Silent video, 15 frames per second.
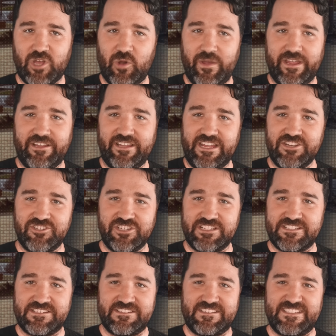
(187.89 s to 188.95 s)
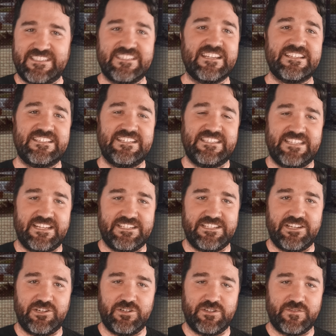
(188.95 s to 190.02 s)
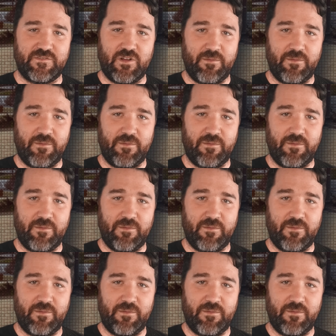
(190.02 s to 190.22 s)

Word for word: going in just sixty-six years